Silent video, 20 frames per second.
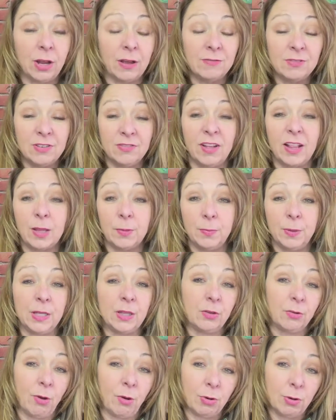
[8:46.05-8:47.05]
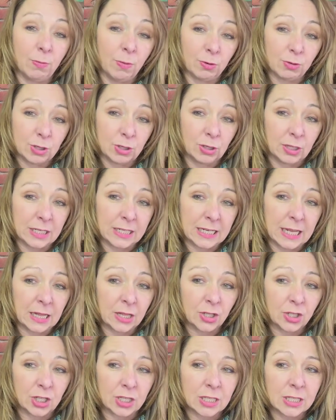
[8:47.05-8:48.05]
of developing their own emotional
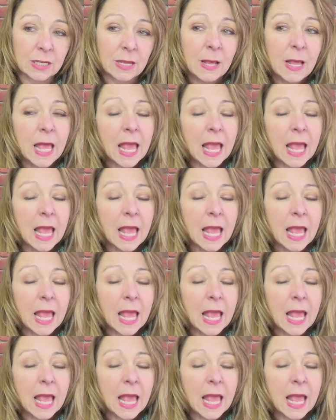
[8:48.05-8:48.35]
intelligence.